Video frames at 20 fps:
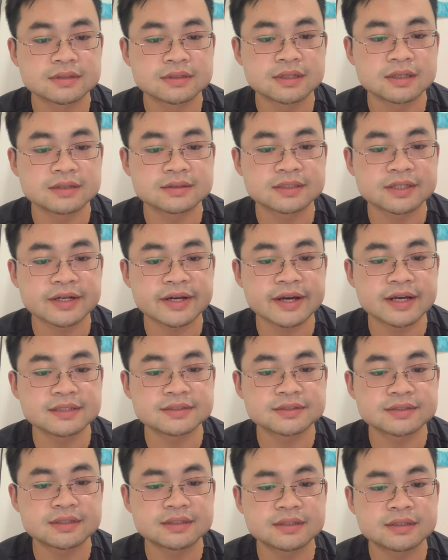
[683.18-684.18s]

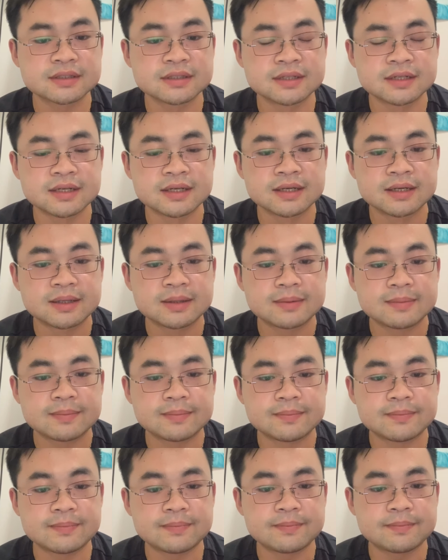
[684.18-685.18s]
altogether,
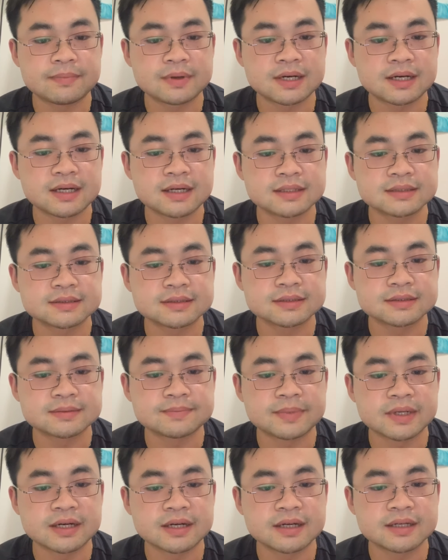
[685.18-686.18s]
but
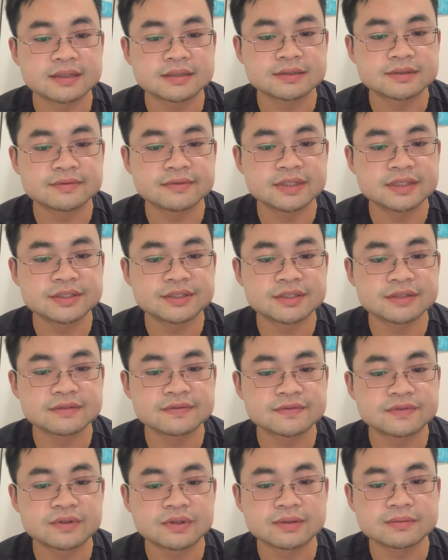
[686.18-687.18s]
by switching
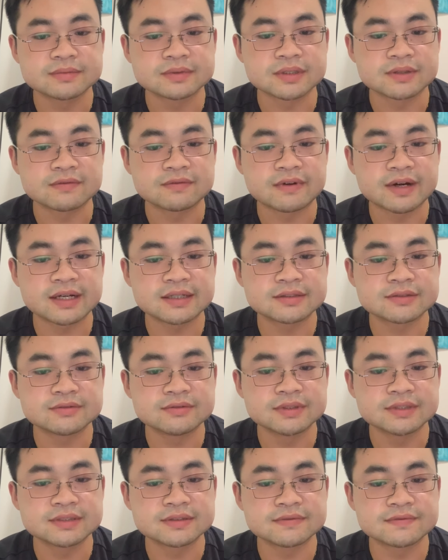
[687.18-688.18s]
from the white
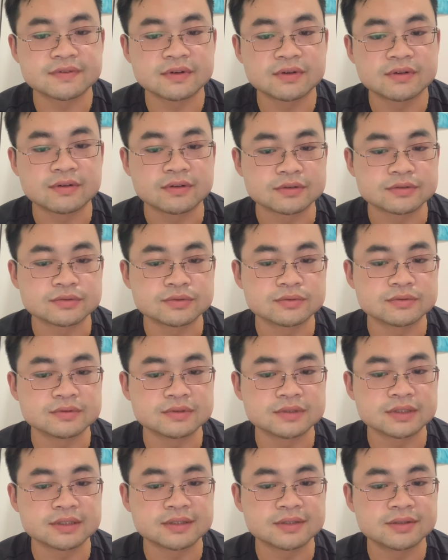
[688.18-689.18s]
rice flour to
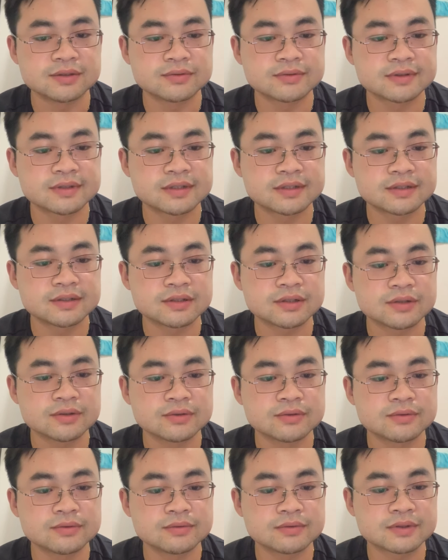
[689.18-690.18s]
the lower
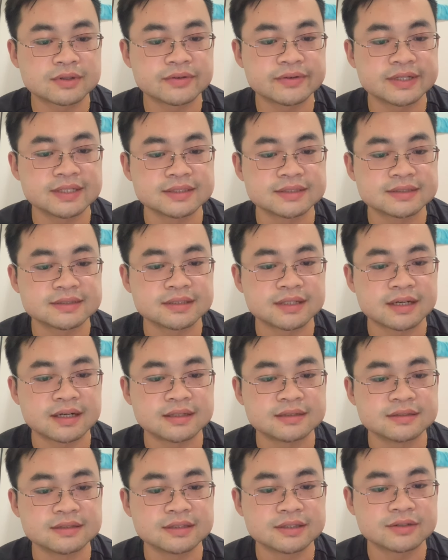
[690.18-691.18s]
whole grains
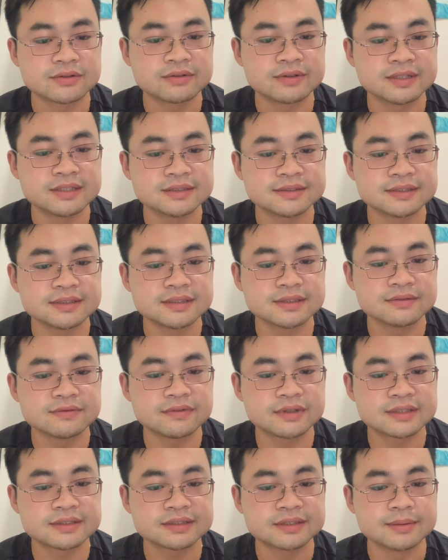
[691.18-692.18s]
and increasing
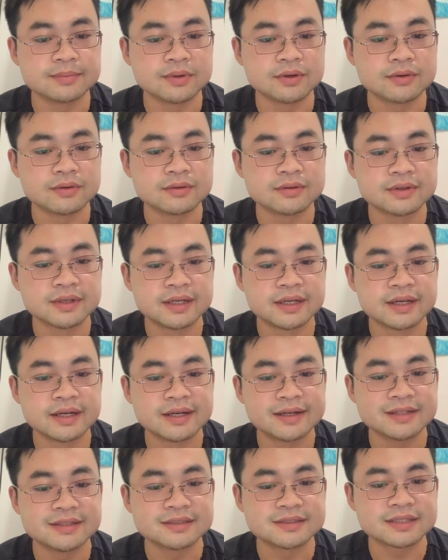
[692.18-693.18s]
vegetable
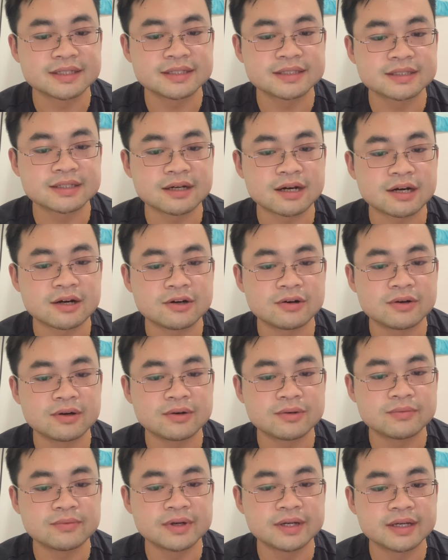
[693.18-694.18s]
intake,
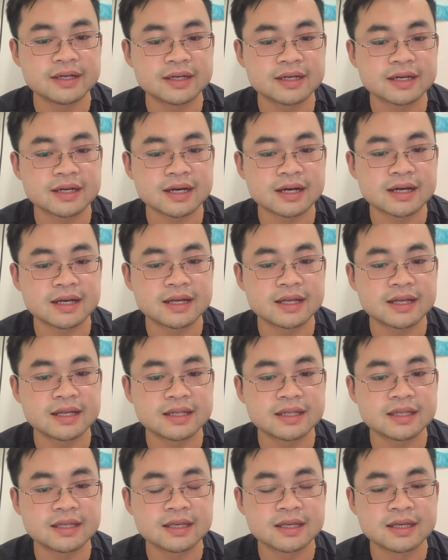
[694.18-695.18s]
we can